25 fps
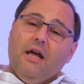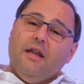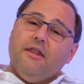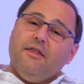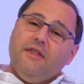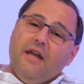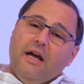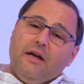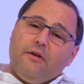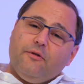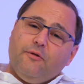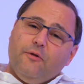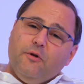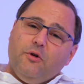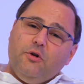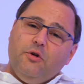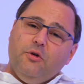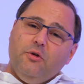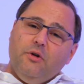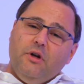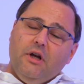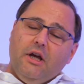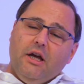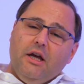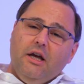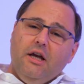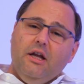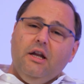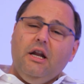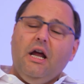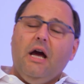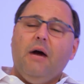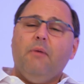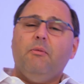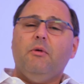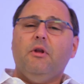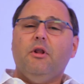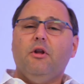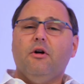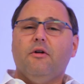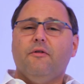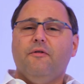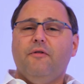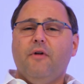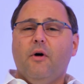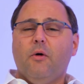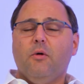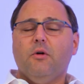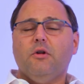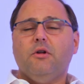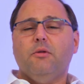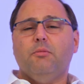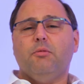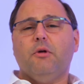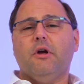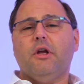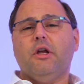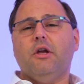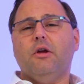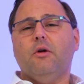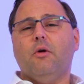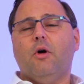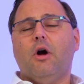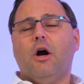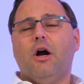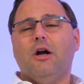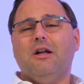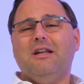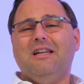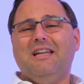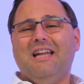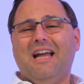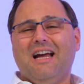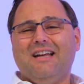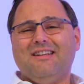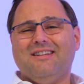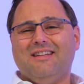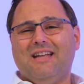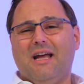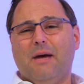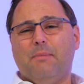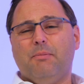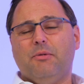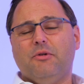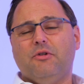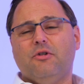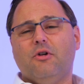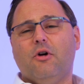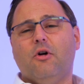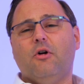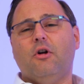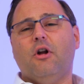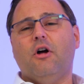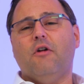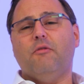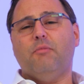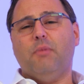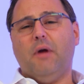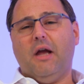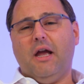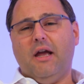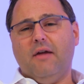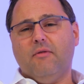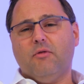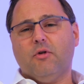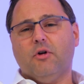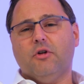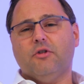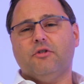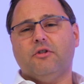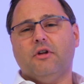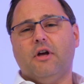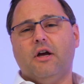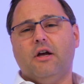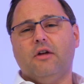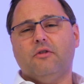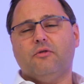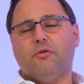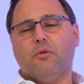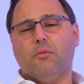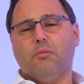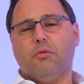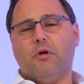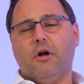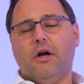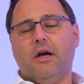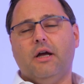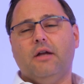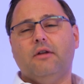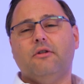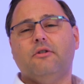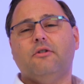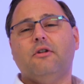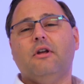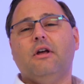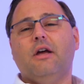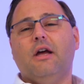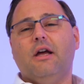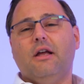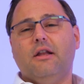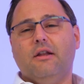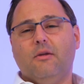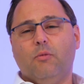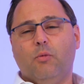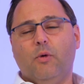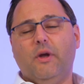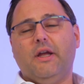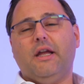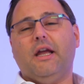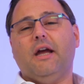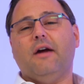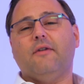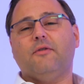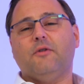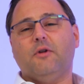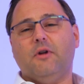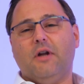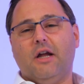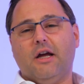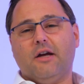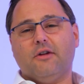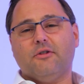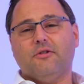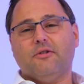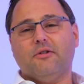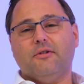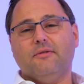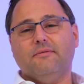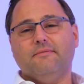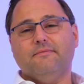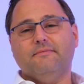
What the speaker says: Thanks for tuning in, and we look forward to bringing you our next episode of Behavioral Science for Brands week after next.